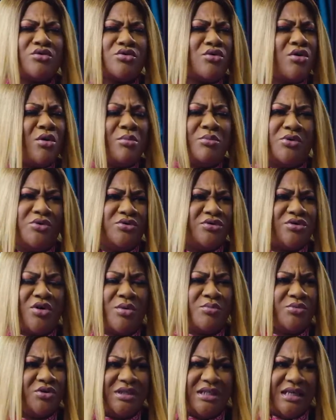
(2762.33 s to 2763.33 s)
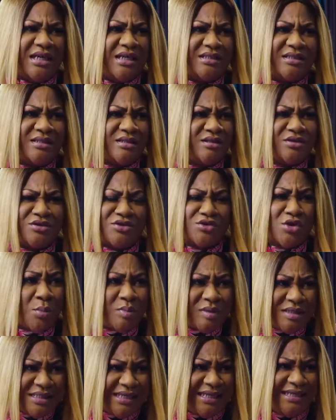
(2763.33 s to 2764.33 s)
Come on, dear. Stop
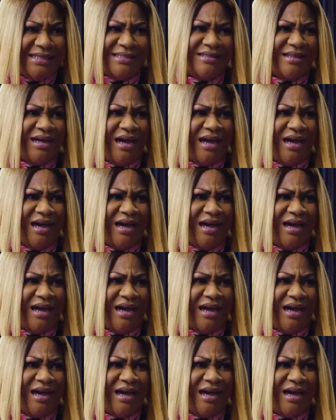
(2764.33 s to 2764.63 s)
saying